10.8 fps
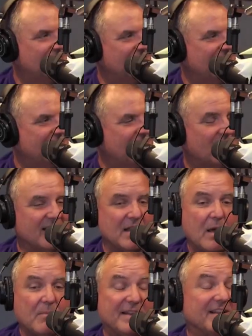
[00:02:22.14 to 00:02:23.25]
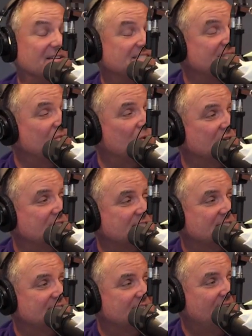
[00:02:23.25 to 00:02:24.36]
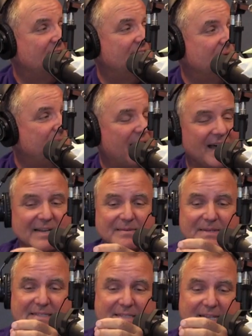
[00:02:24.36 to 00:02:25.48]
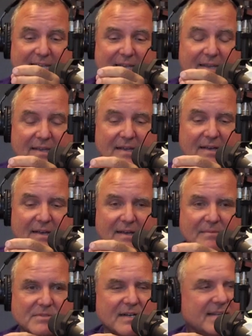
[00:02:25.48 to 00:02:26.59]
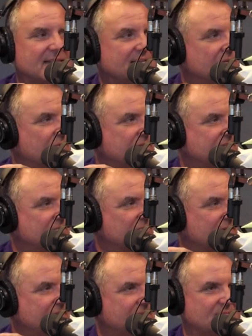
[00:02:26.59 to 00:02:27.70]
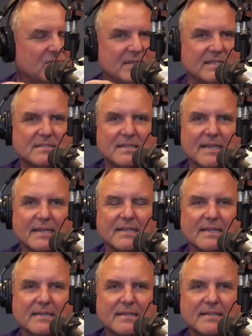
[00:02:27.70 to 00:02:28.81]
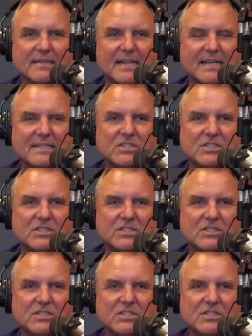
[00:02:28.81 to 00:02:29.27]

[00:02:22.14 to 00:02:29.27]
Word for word: Uh, eh, all right, but you know it's even worse. What? In the bottom, it's like um, I'm trying to think of what it what what it's like, like not